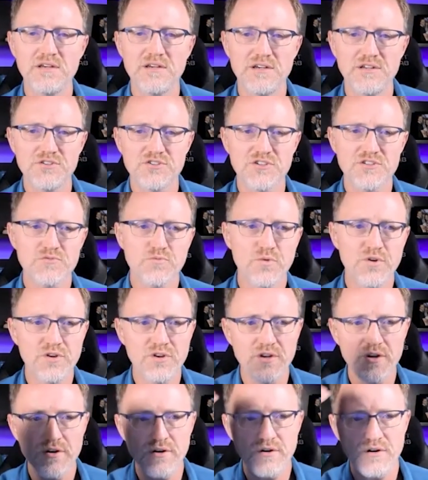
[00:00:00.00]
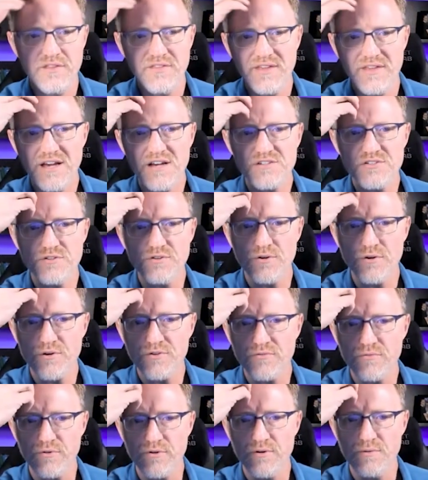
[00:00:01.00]
In just one year, a thousand
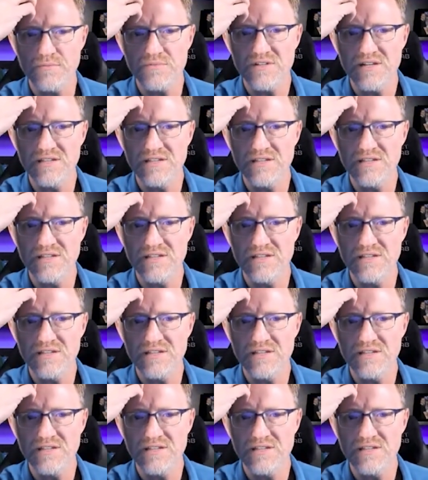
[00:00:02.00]
earthworms